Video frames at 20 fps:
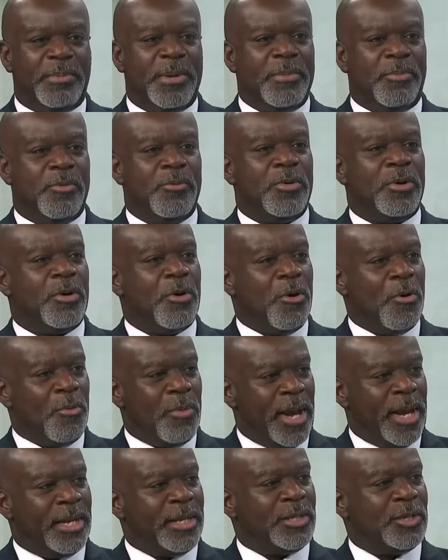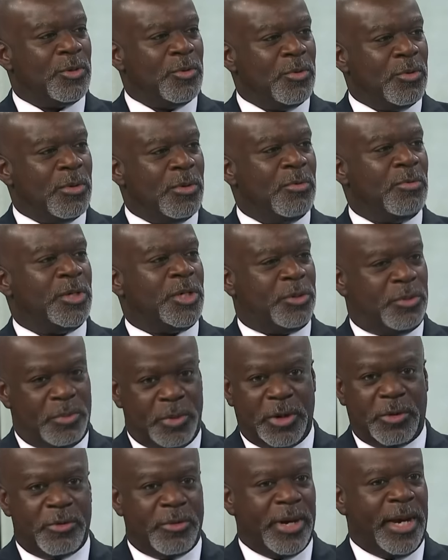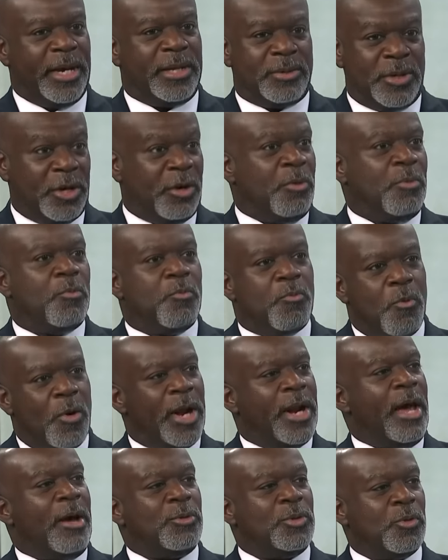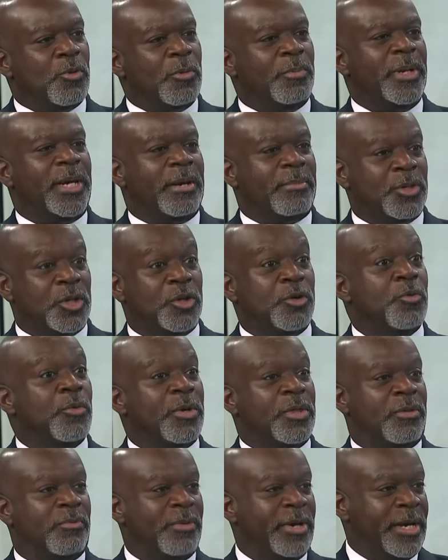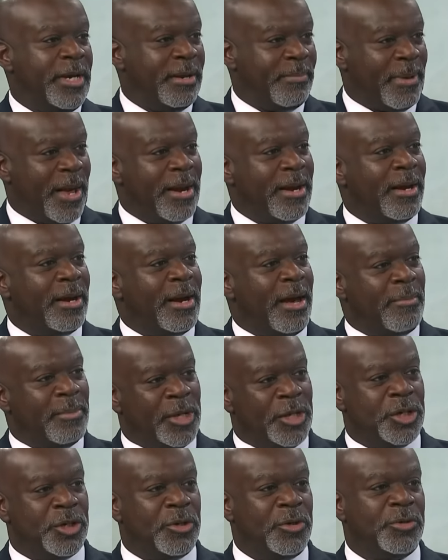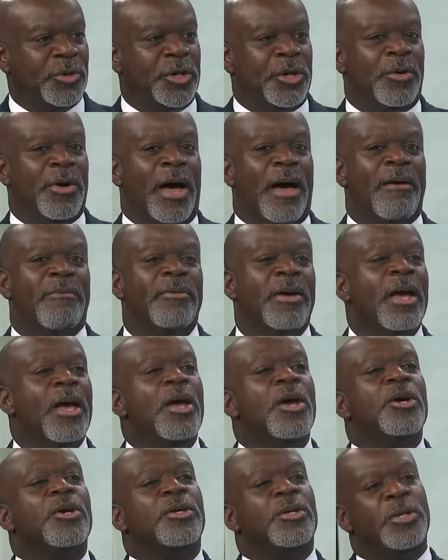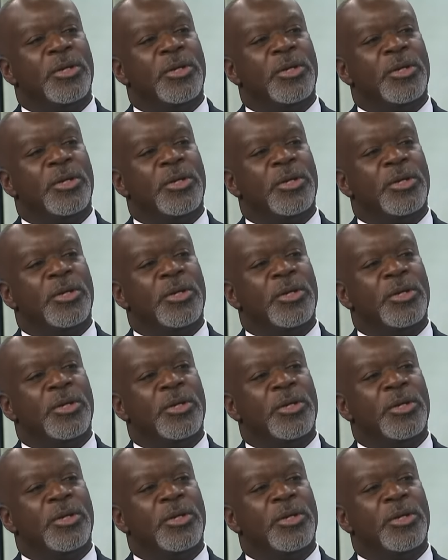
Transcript: How many people will go away to school, which would create, you know, one household becomes two or three, depending on how many children you have.